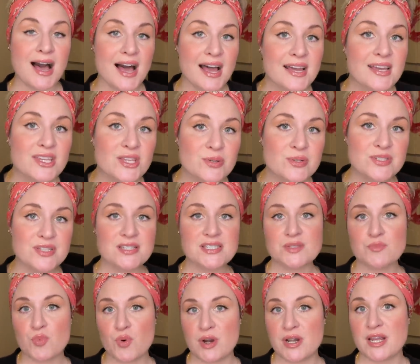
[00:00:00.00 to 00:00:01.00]
I use
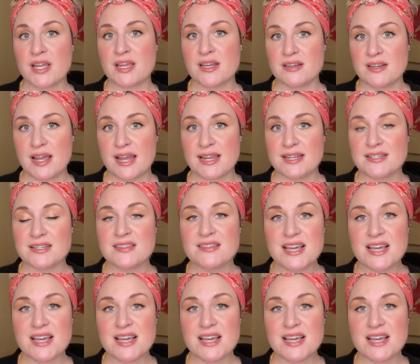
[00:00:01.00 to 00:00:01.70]
this morning and night.